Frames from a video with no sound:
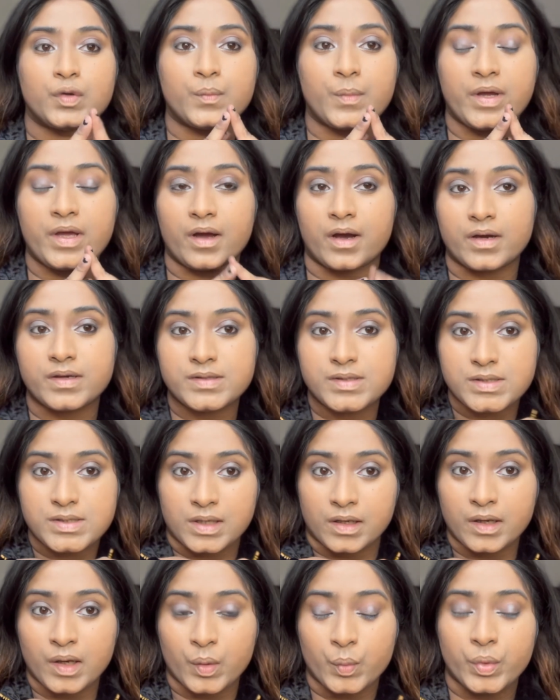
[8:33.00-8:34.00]
my eyes are
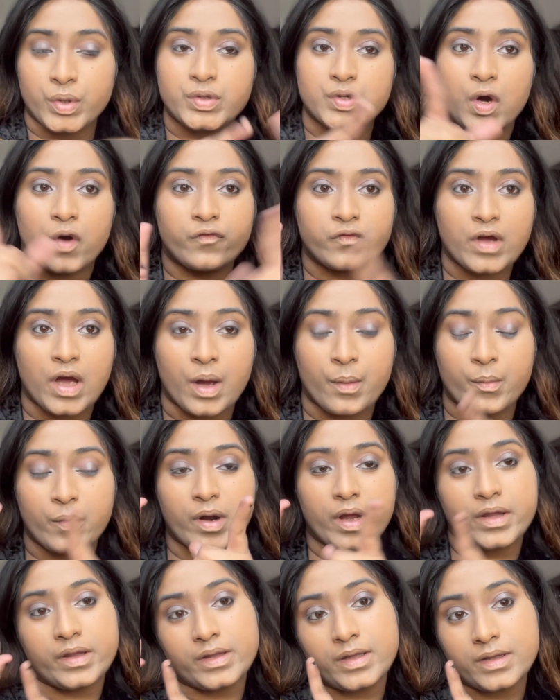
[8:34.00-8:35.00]
done. I went off camera
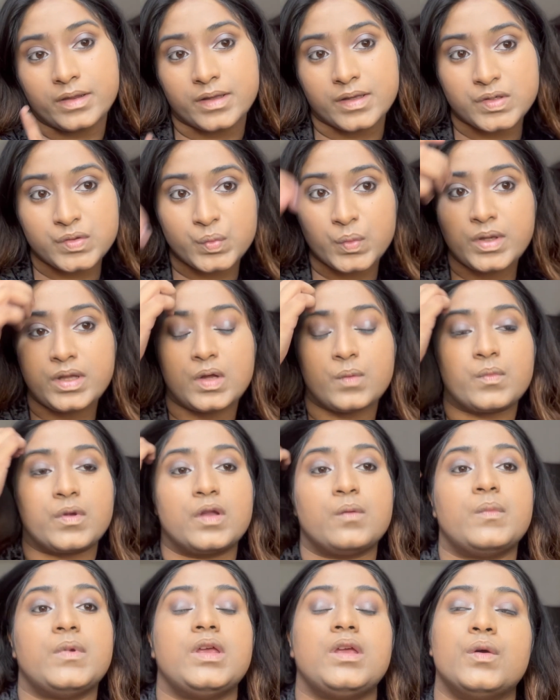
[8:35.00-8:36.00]
and did this one. I'm gonna
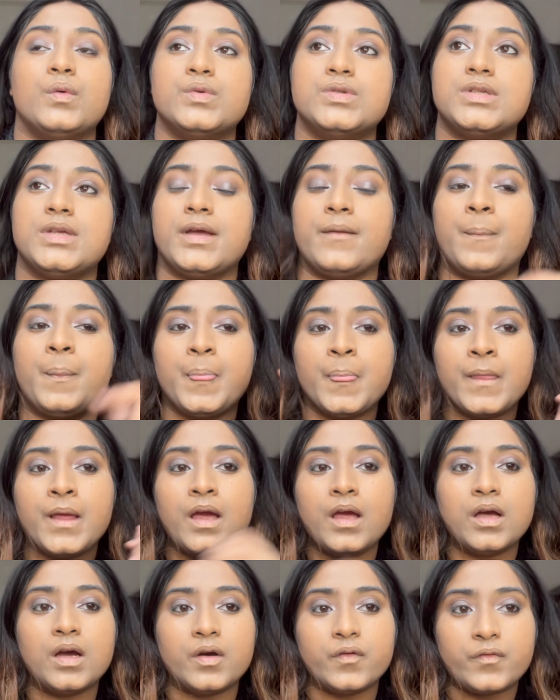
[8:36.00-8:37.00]
be using
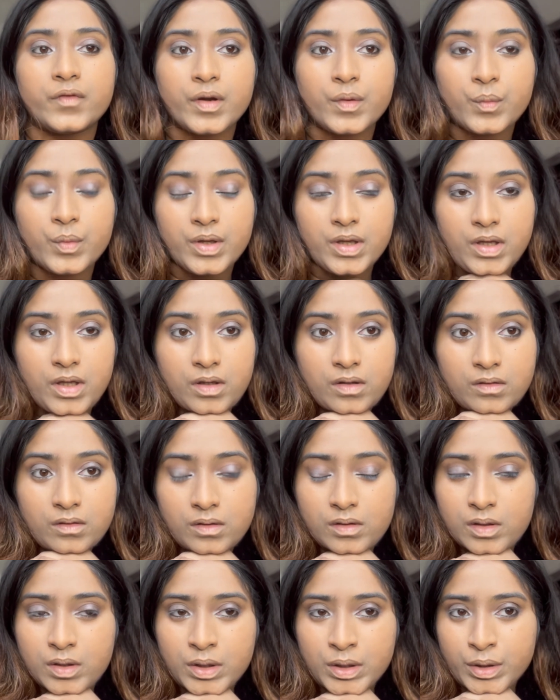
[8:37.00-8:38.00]
a very
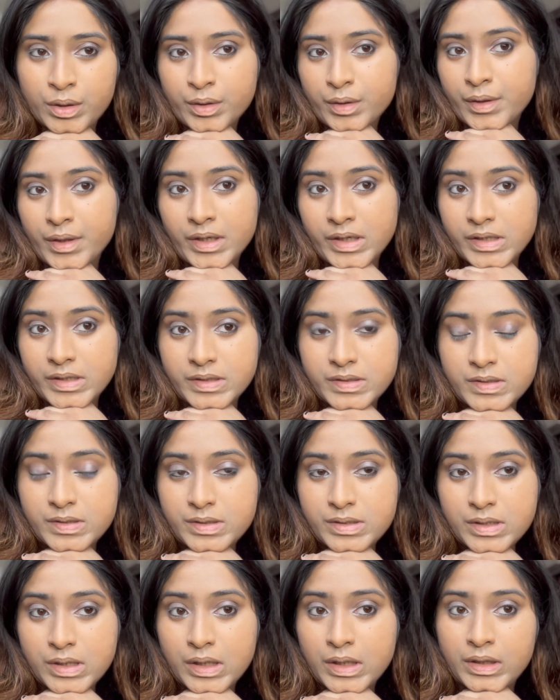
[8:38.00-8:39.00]
nice
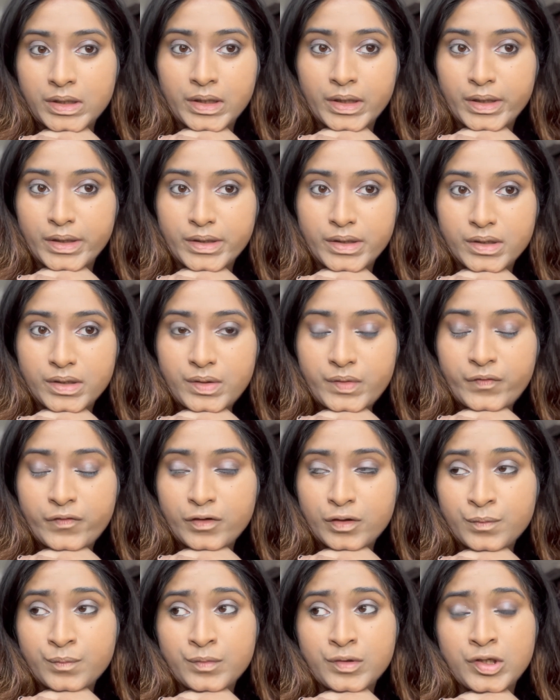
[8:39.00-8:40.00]
eyeliner
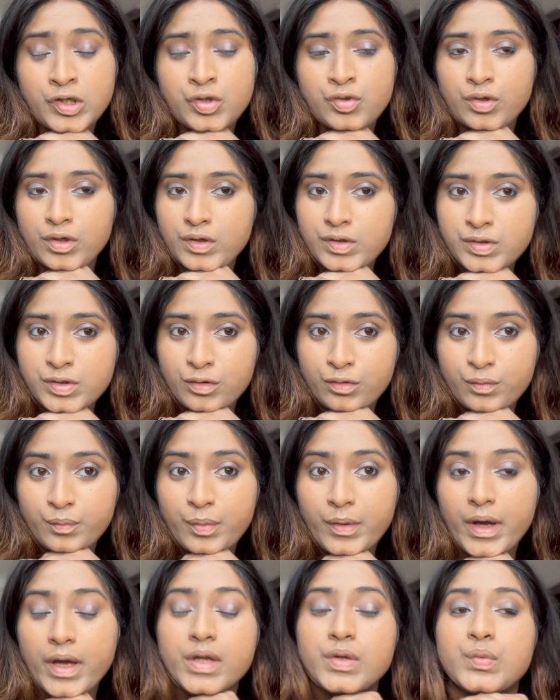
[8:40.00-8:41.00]
from the drugstore
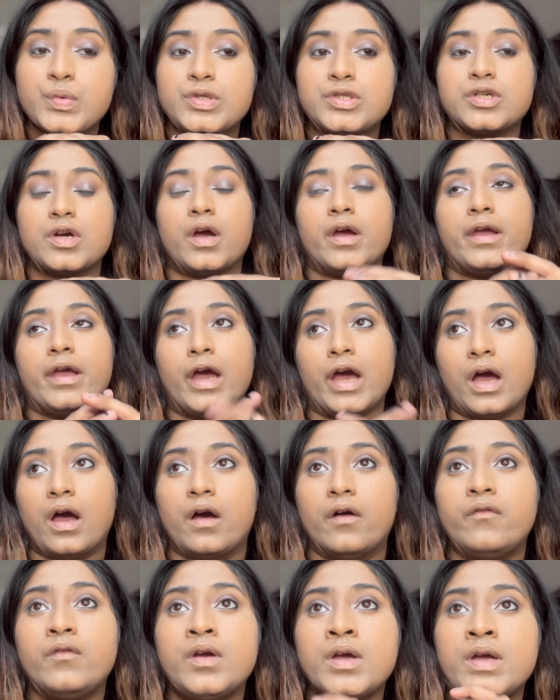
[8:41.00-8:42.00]
brand, which I
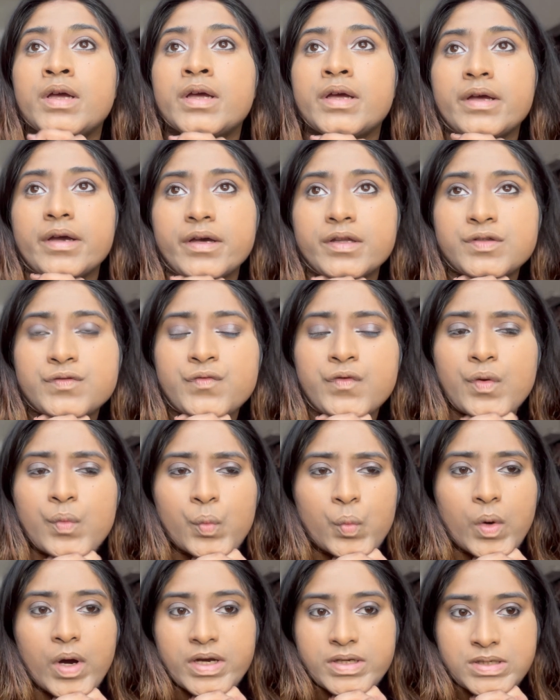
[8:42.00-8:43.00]
have. It's from
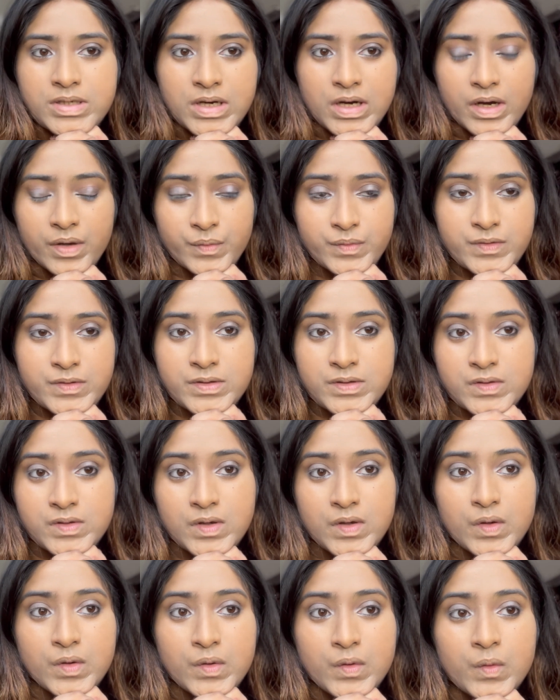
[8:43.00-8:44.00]
White House.
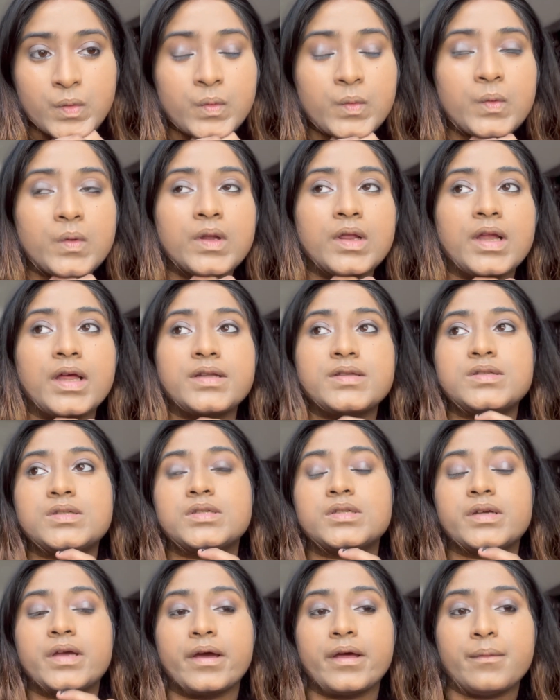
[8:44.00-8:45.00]
So let's
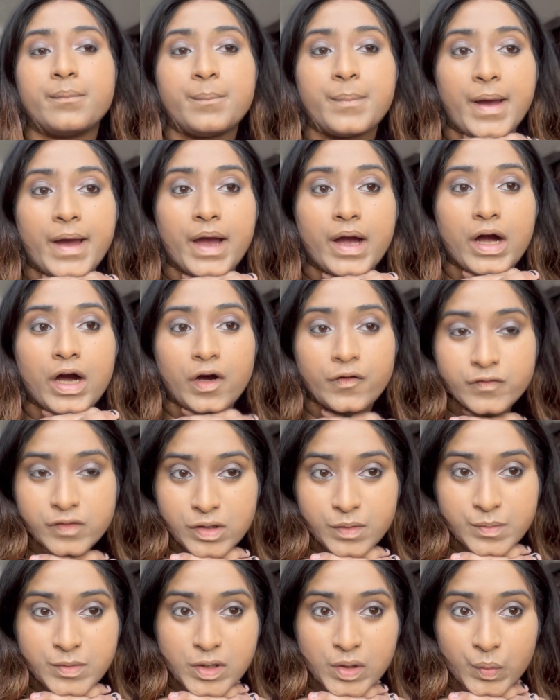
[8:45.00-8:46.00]
get back after
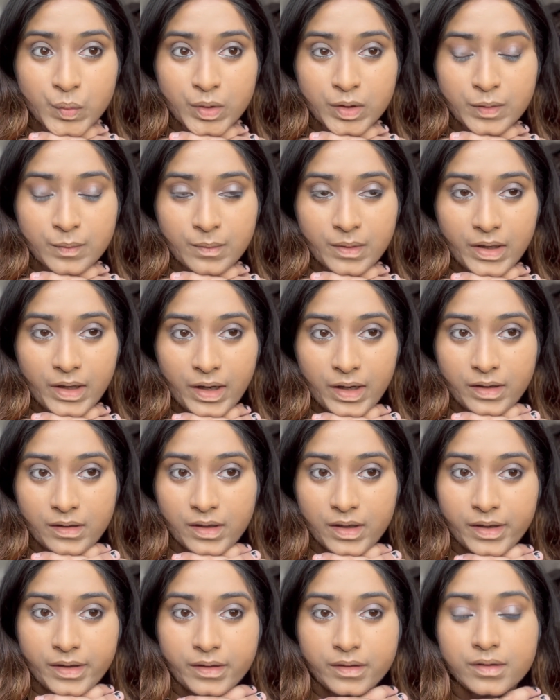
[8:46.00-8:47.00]
I'm done with my
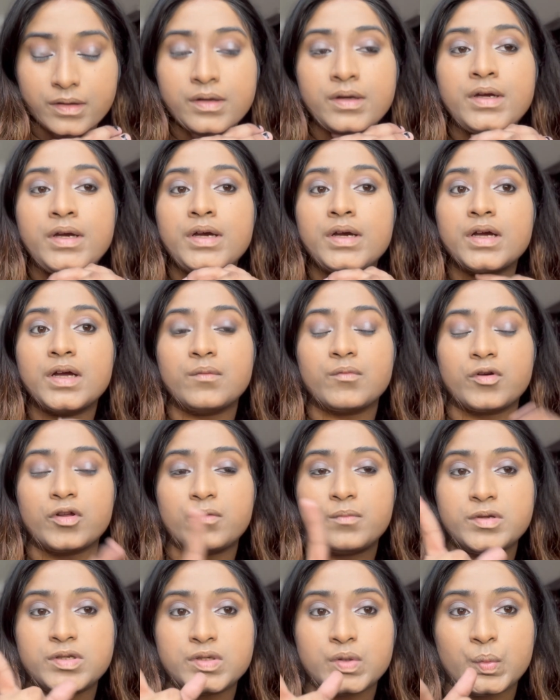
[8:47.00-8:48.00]
eyeliner. I'm gonna
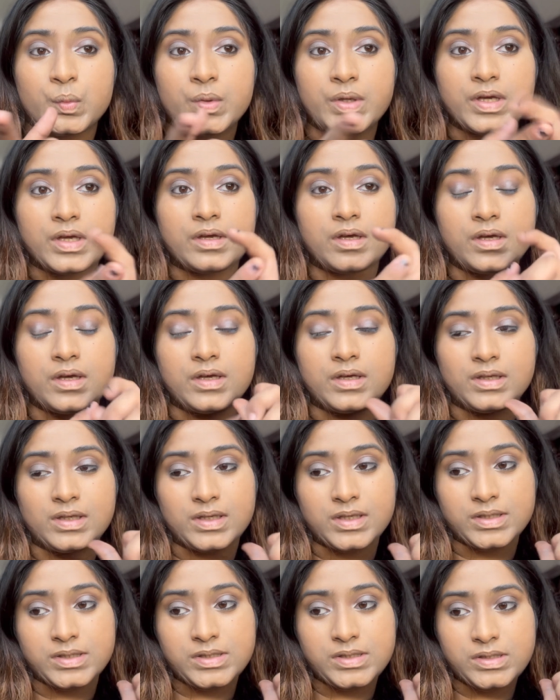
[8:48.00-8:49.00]
be doing
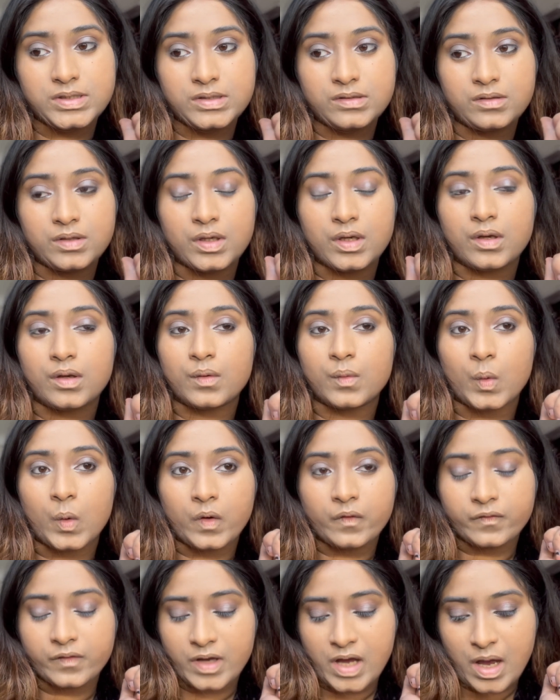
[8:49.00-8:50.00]
it,
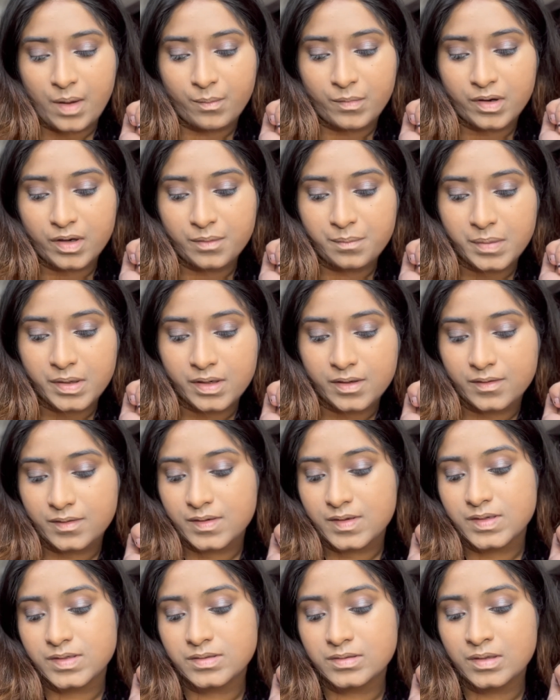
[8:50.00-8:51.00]
off camera,
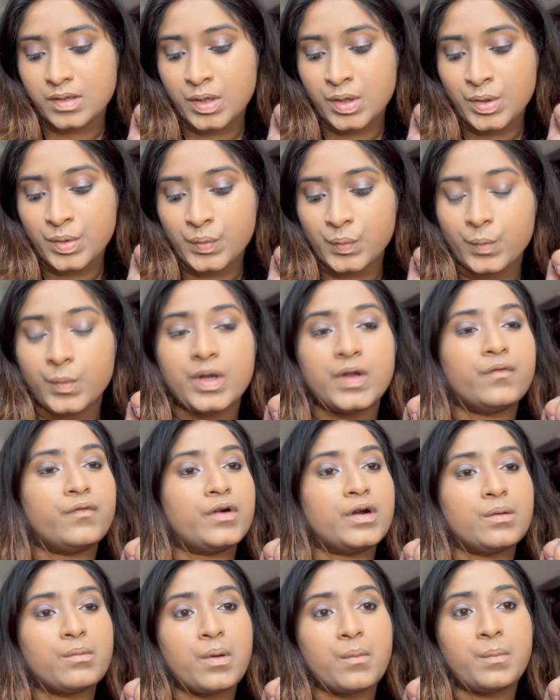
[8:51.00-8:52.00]
because whenever
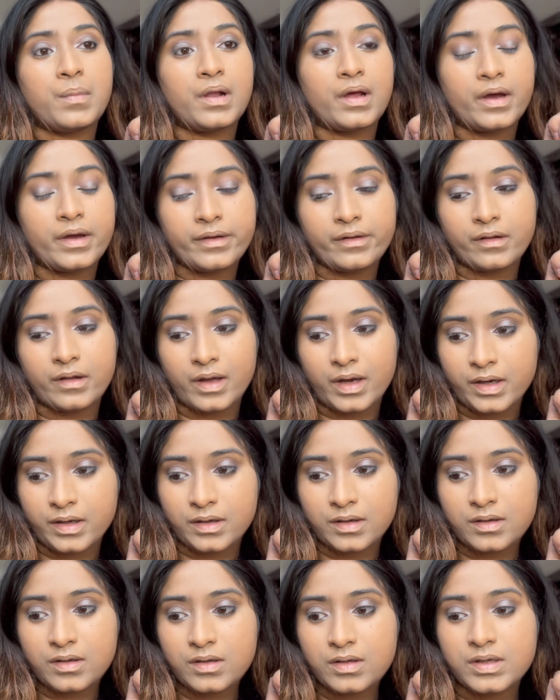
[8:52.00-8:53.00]
I'm applying
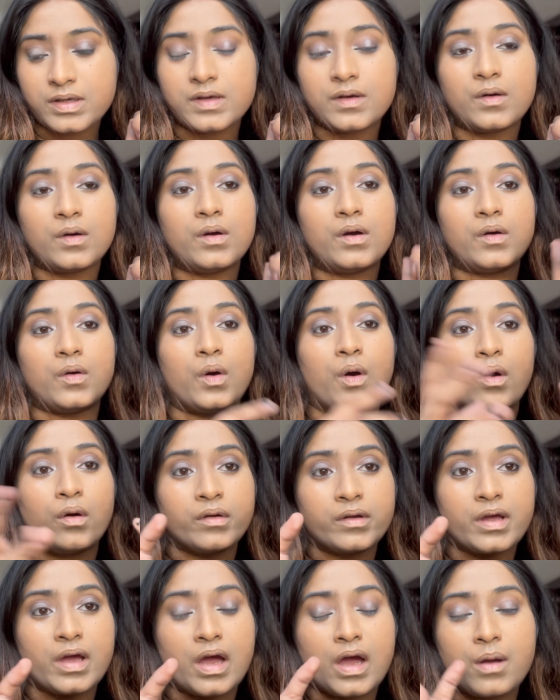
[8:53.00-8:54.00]
liner on
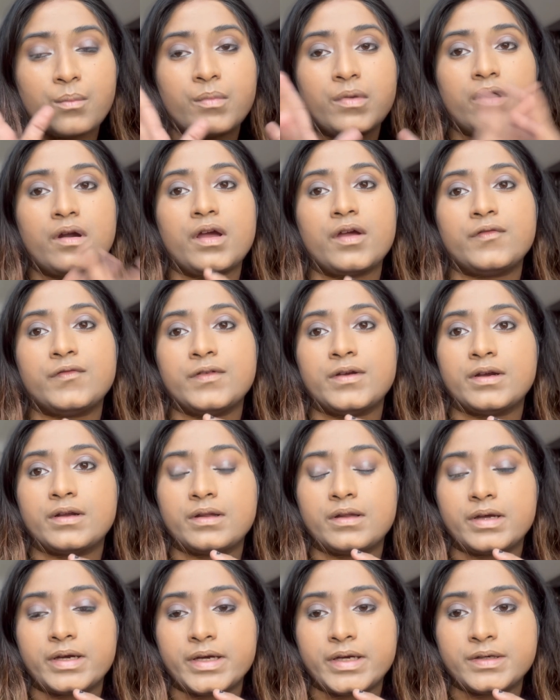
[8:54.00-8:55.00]
camera, I feel
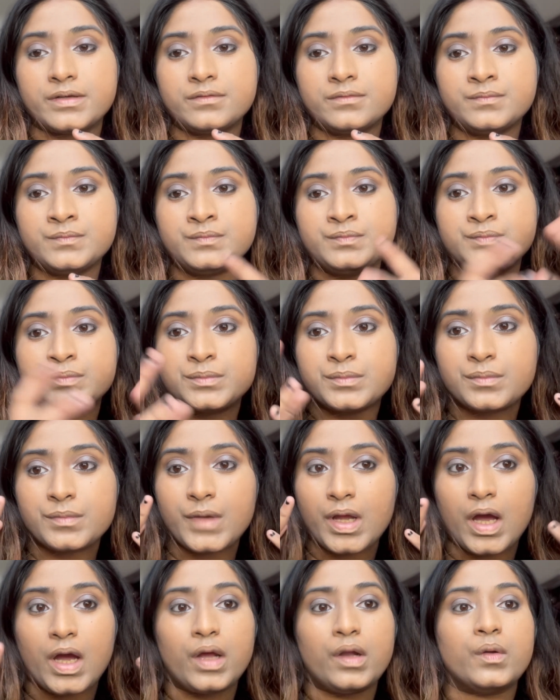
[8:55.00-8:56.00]
like
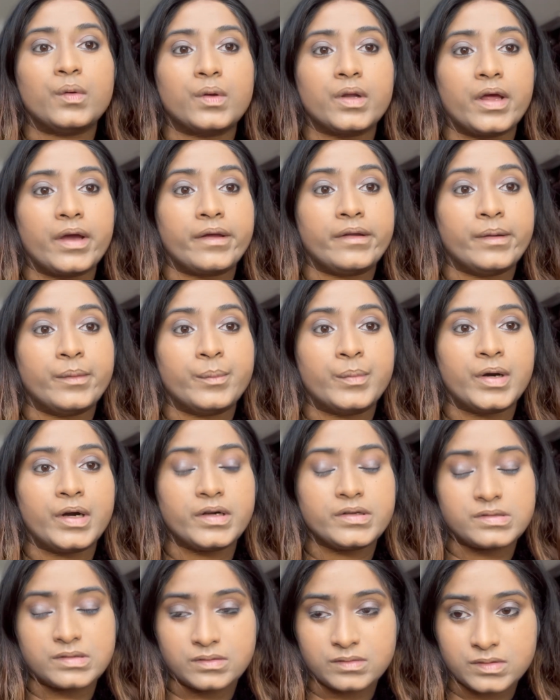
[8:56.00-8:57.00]
I look like a dumb
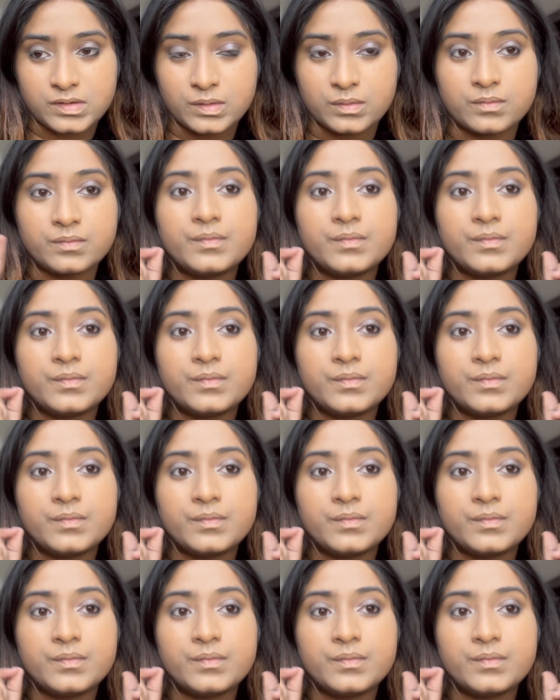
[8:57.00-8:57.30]
person. So